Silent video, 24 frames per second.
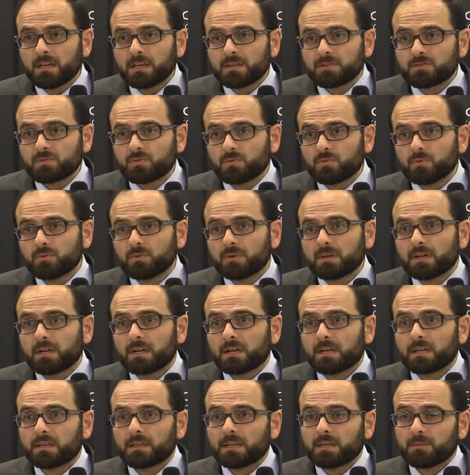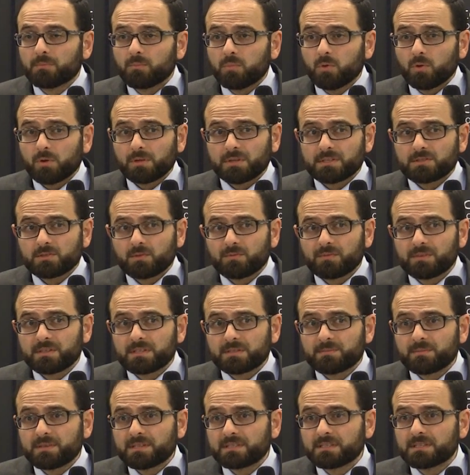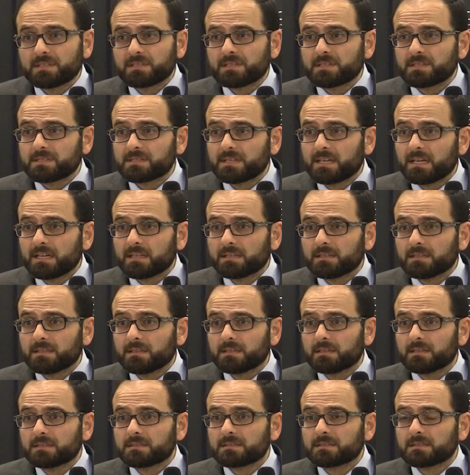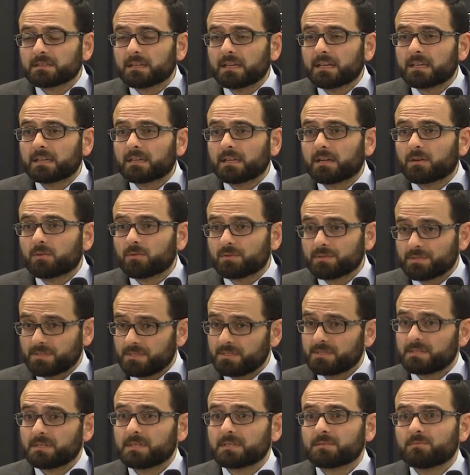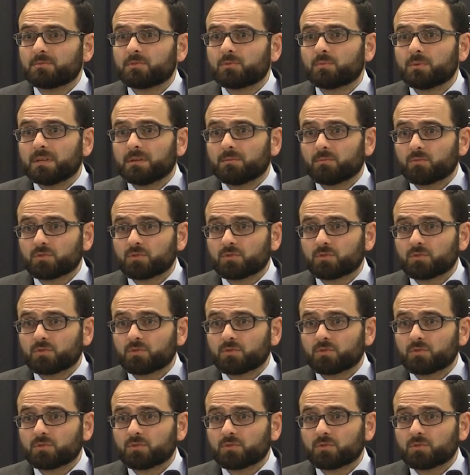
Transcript: So uh, the importance of this message is that it's like a consensus between